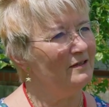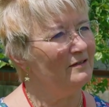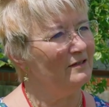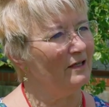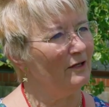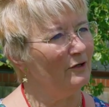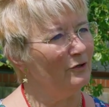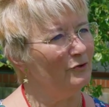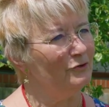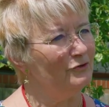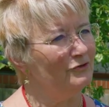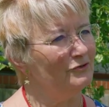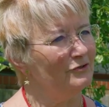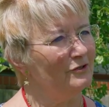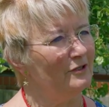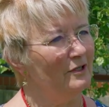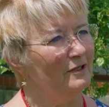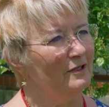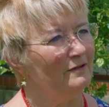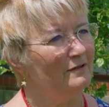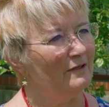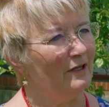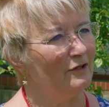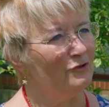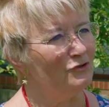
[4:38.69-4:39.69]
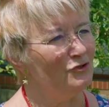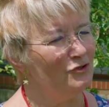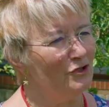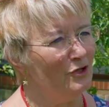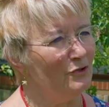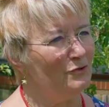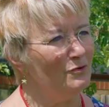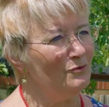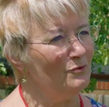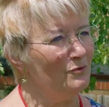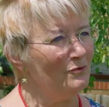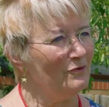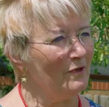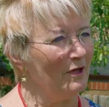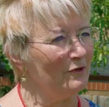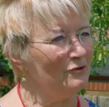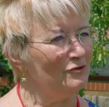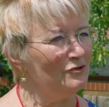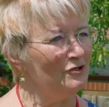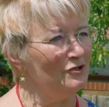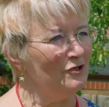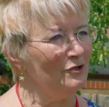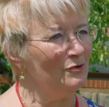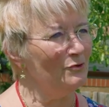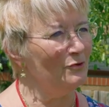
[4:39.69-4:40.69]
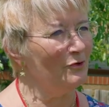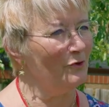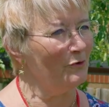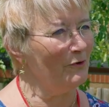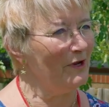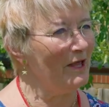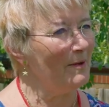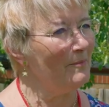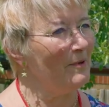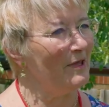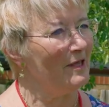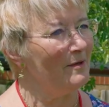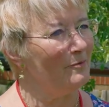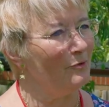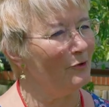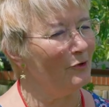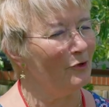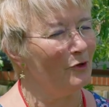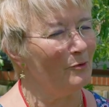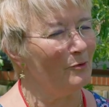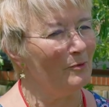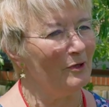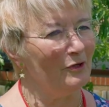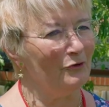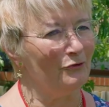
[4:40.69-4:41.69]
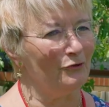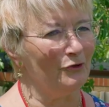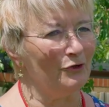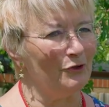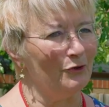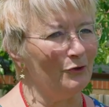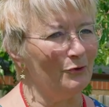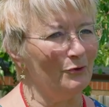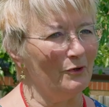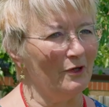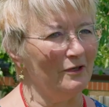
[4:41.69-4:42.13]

those new career people coming through,